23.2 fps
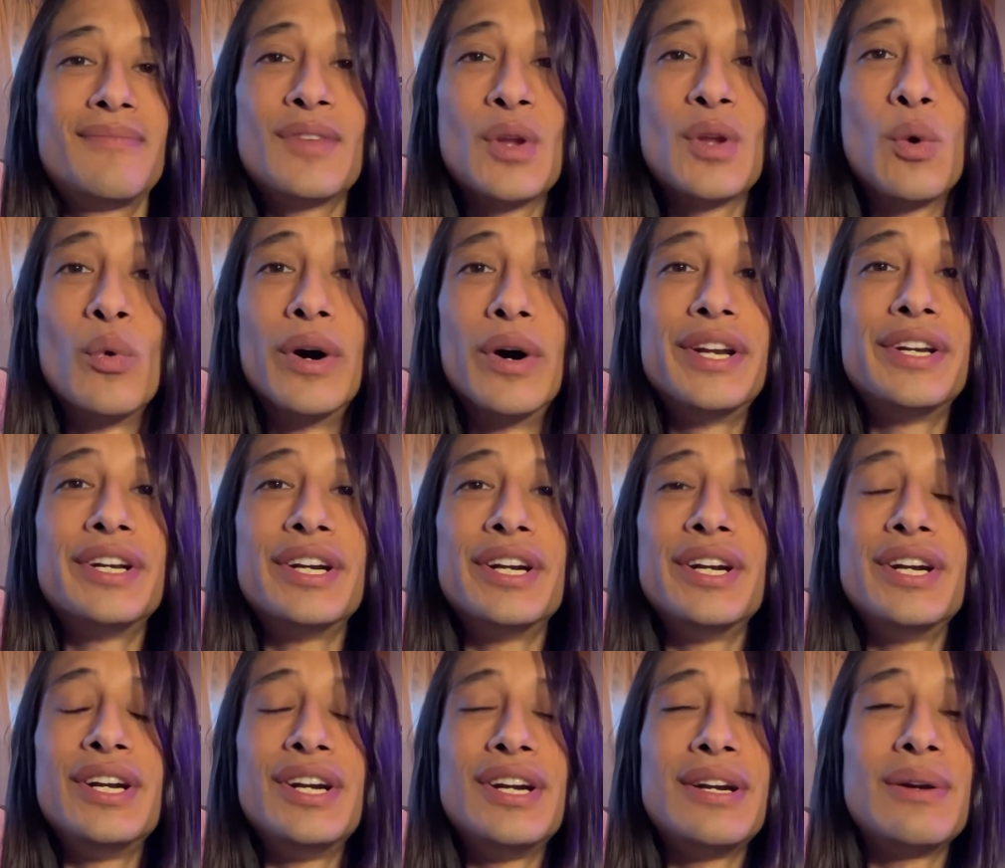
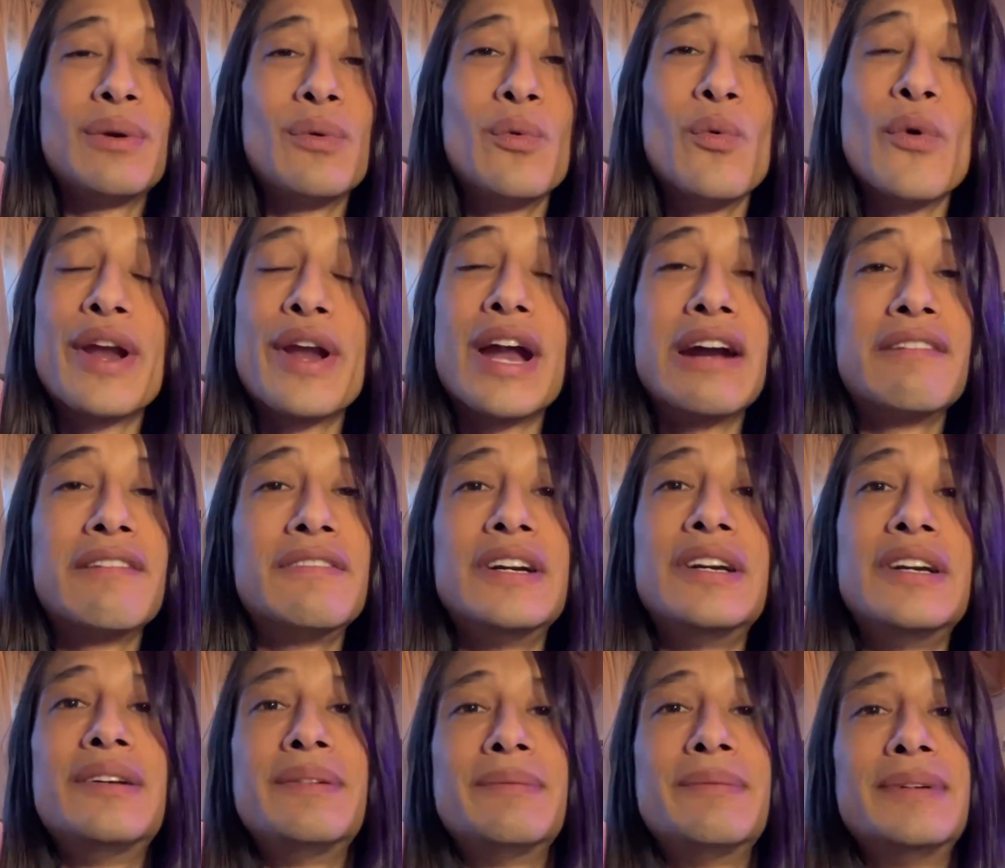wonder,
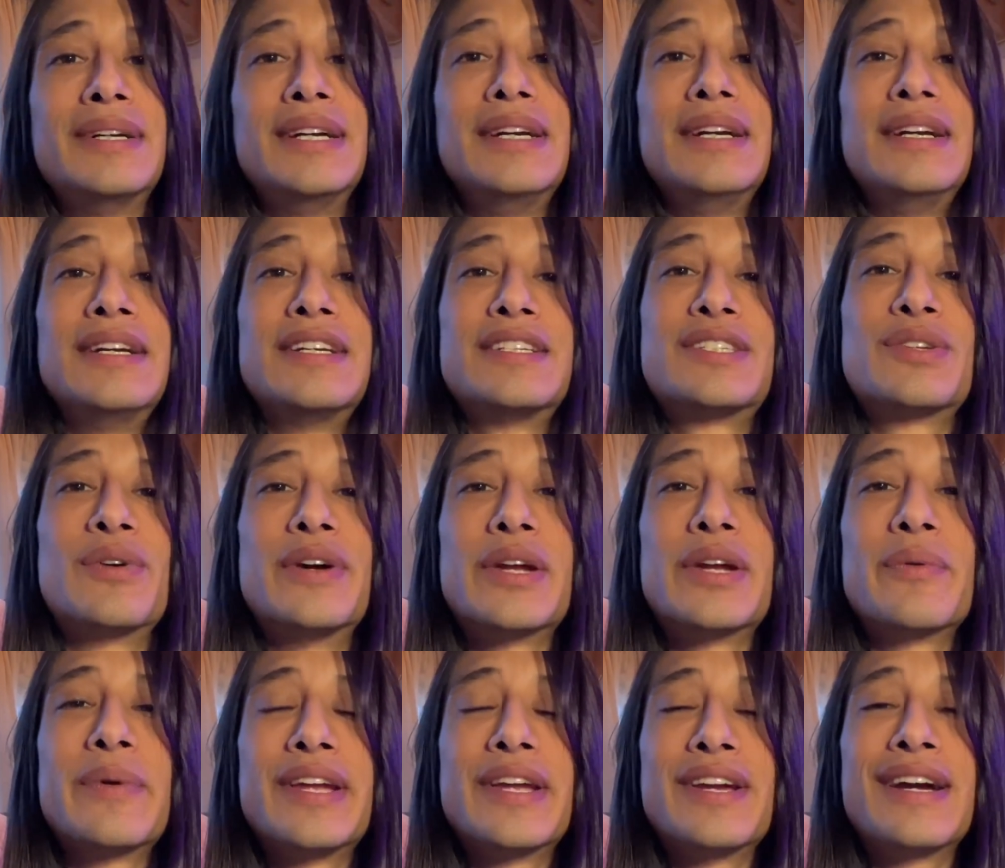whatever. So
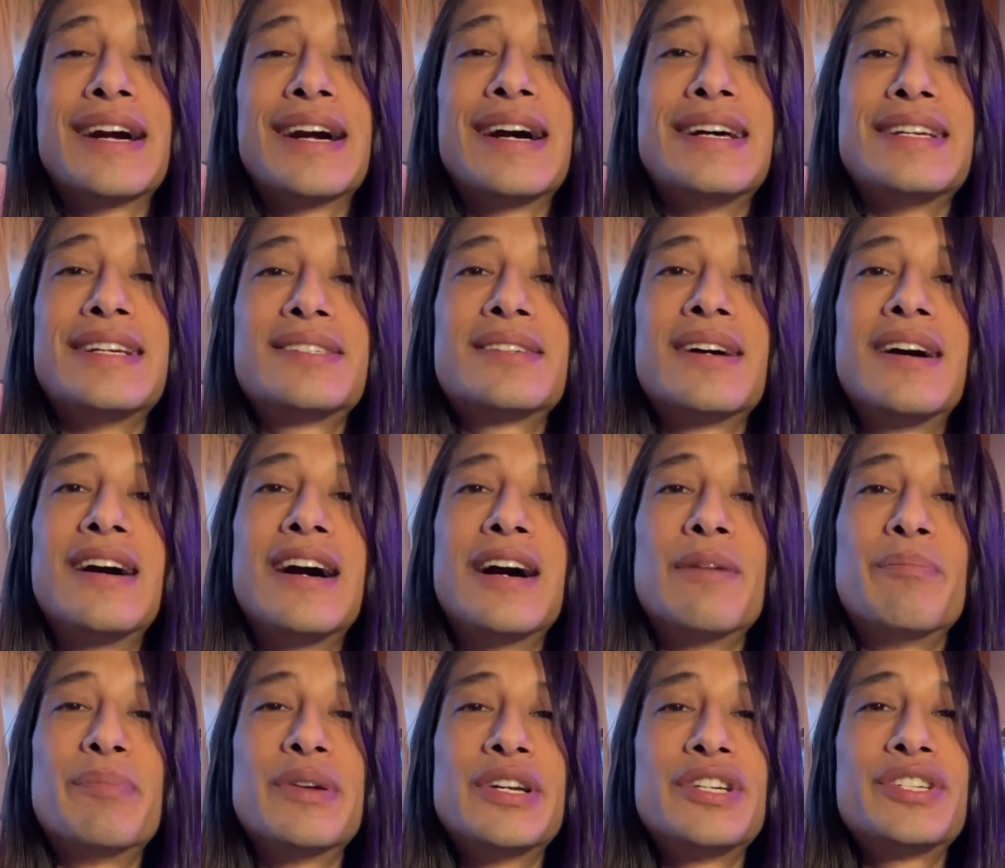anyway, you guys,
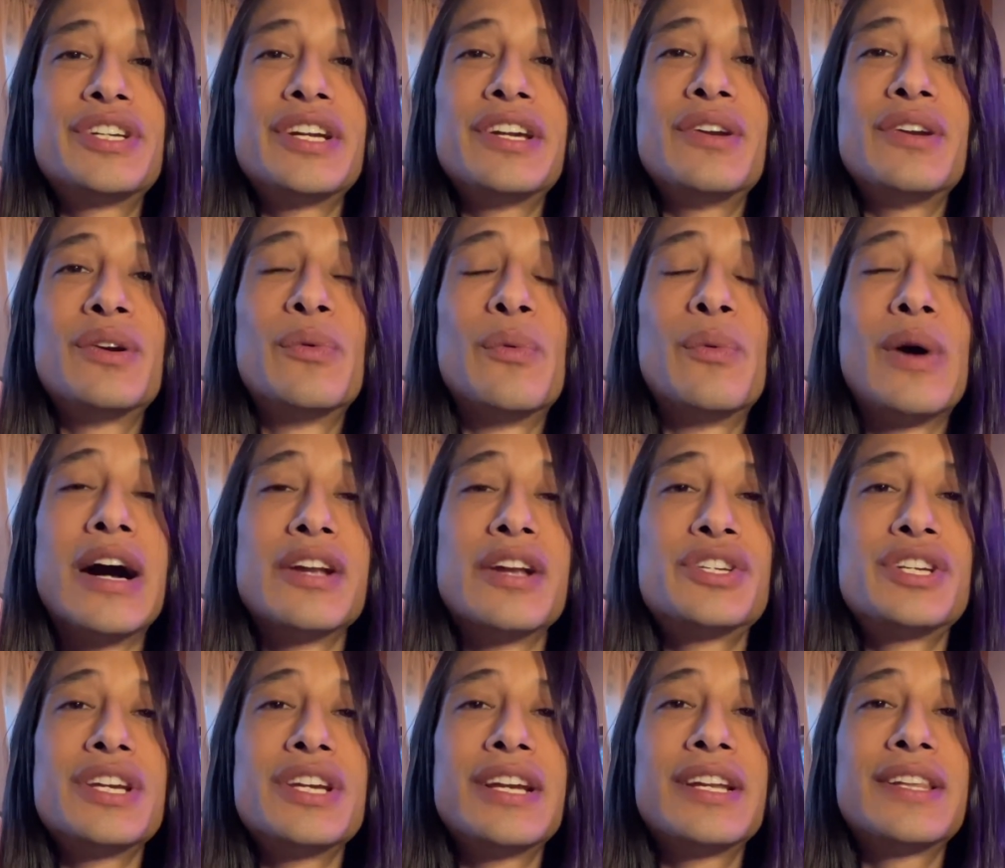I appreciate you
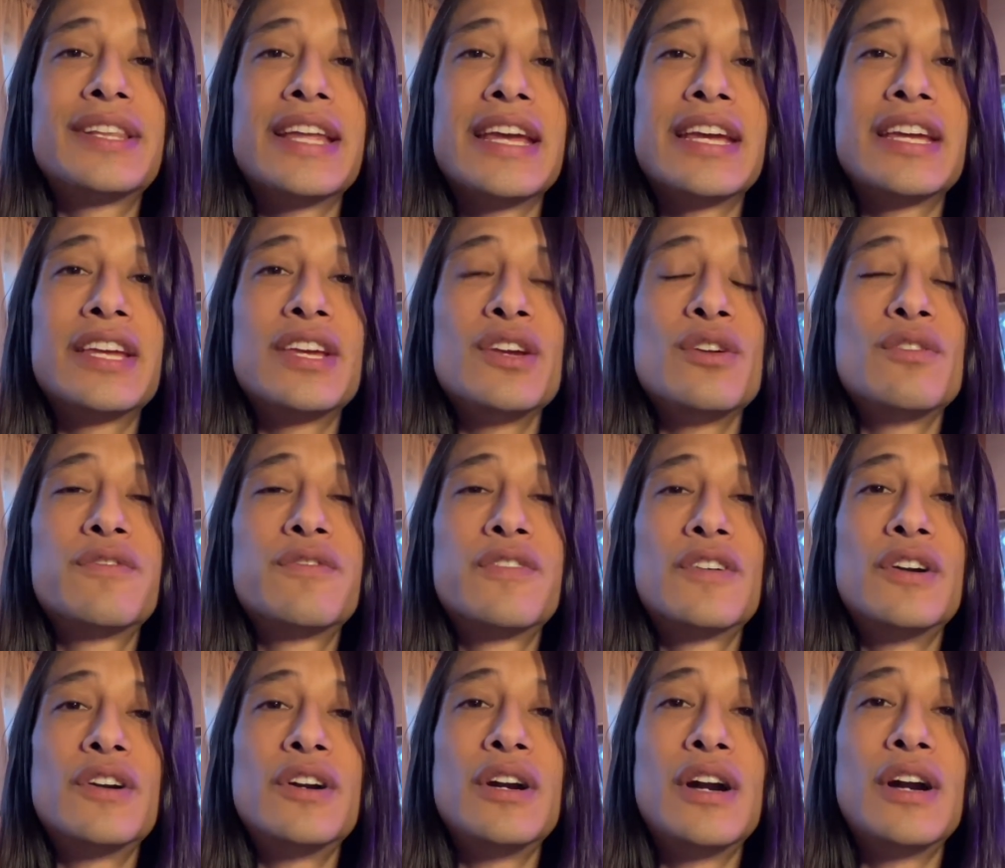watching. Thank you
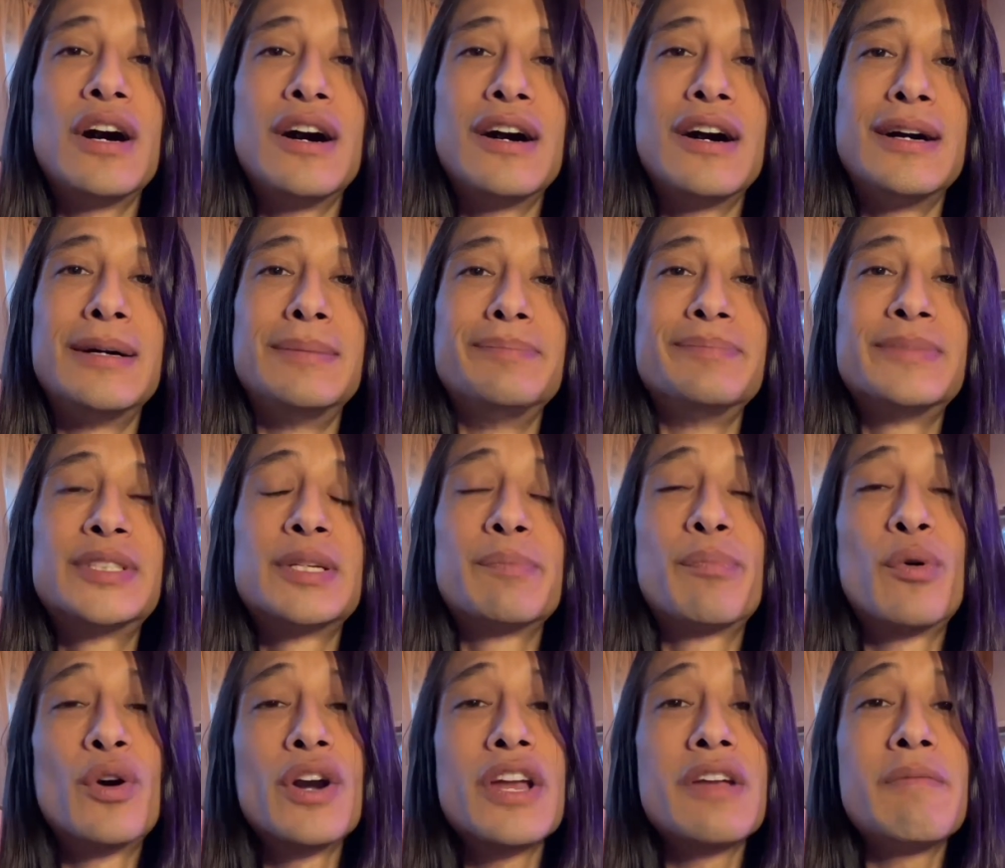for
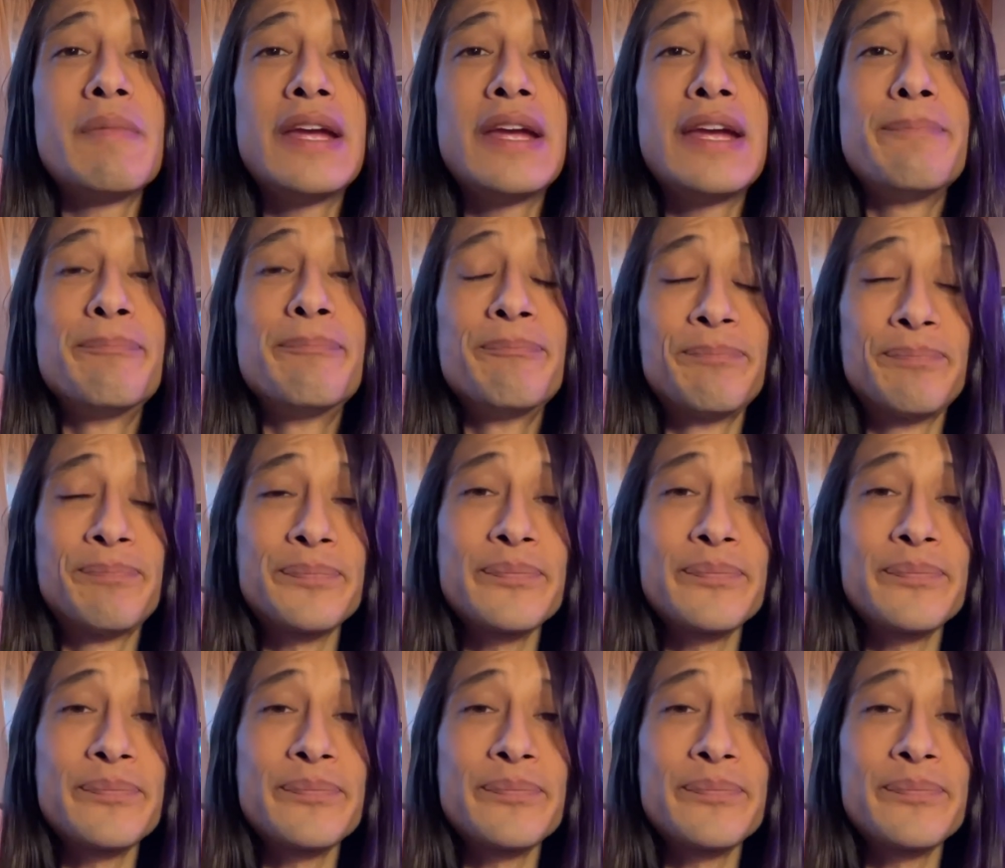supporting me.